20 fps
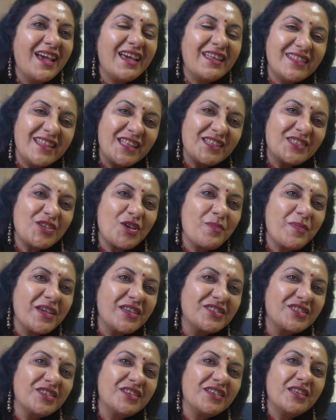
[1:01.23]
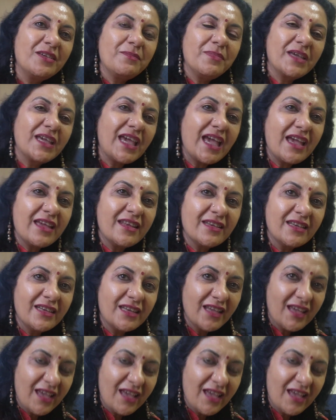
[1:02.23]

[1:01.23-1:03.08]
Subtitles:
And that's how my journey began.